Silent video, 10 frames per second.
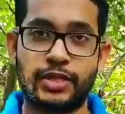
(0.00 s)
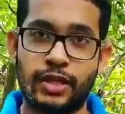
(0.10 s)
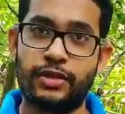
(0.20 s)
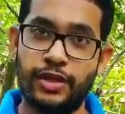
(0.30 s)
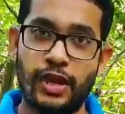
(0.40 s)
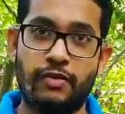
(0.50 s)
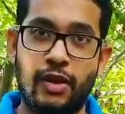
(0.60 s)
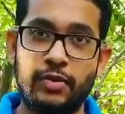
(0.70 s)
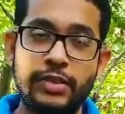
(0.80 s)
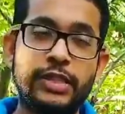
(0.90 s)
sun
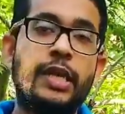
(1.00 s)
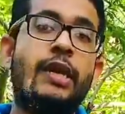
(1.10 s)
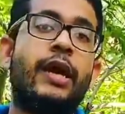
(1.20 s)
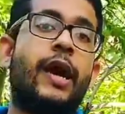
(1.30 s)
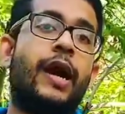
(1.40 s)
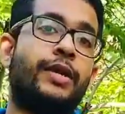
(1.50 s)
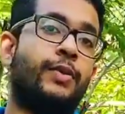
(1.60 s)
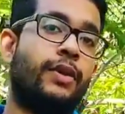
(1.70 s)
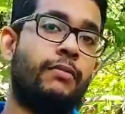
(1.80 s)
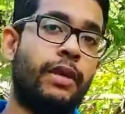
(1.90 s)
year-round. And you
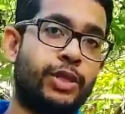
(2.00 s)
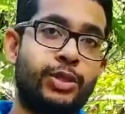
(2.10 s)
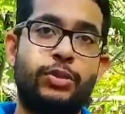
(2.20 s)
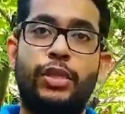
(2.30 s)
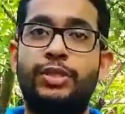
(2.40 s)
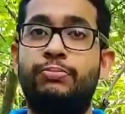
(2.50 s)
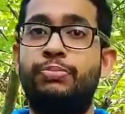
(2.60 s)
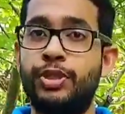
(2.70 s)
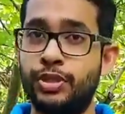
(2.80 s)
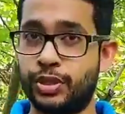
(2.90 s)
want to make sure that you
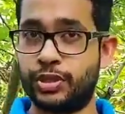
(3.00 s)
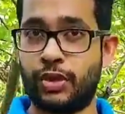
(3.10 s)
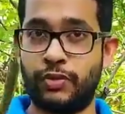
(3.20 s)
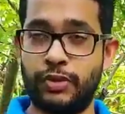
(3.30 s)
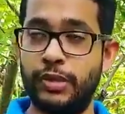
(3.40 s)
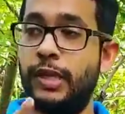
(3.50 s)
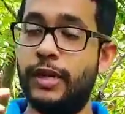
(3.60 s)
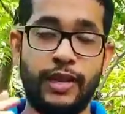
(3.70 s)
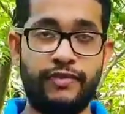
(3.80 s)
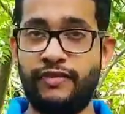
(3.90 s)
put your sorrel,
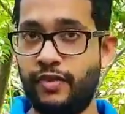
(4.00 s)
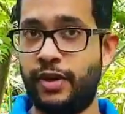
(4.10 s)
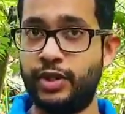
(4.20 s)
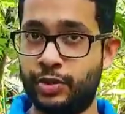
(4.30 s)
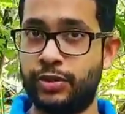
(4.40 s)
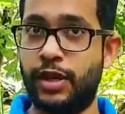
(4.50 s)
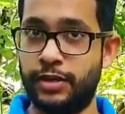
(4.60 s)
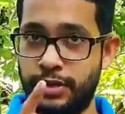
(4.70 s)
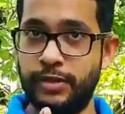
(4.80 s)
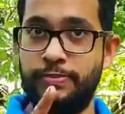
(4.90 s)
even if you are in Trinidad,
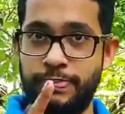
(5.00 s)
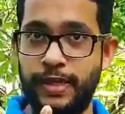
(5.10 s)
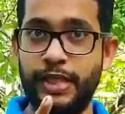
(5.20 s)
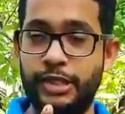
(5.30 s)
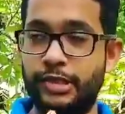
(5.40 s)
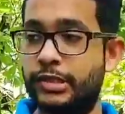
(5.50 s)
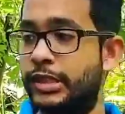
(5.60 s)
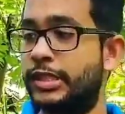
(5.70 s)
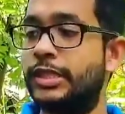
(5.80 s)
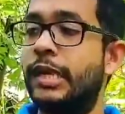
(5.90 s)
you need to pay attention to
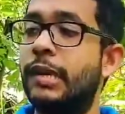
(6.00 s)
this.